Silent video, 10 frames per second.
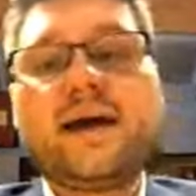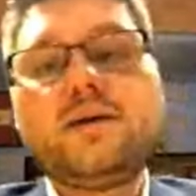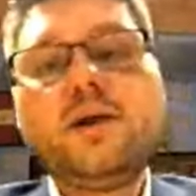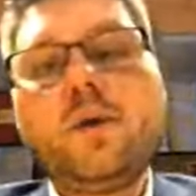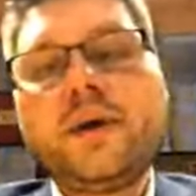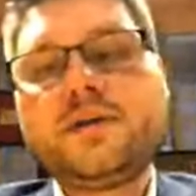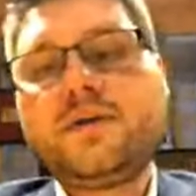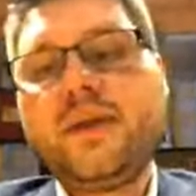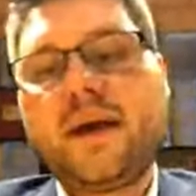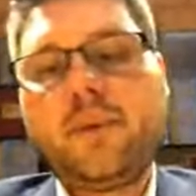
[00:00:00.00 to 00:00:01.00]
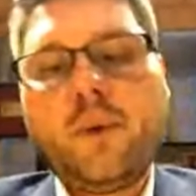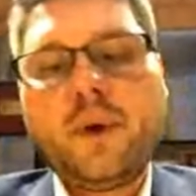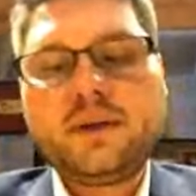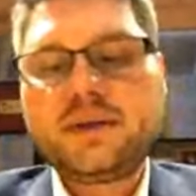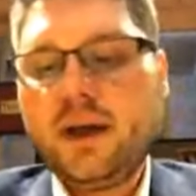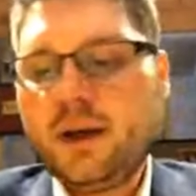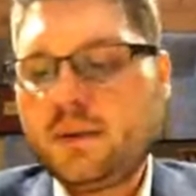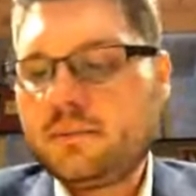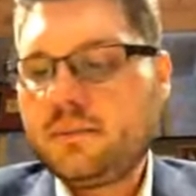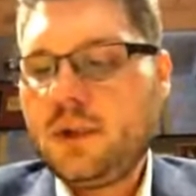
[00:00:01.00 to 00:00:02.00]
Yeah, no, and to that
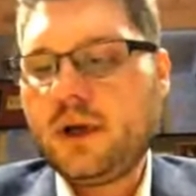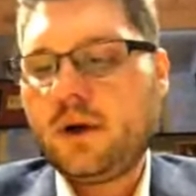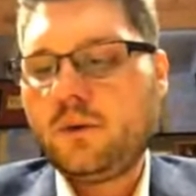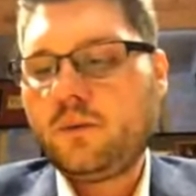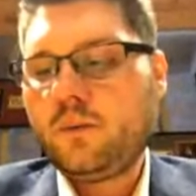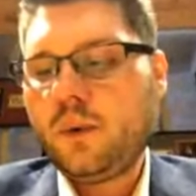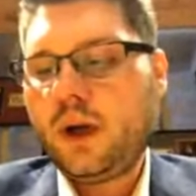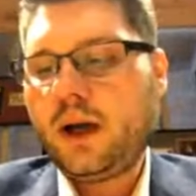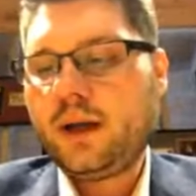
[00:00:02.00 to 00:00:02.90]
point, you know,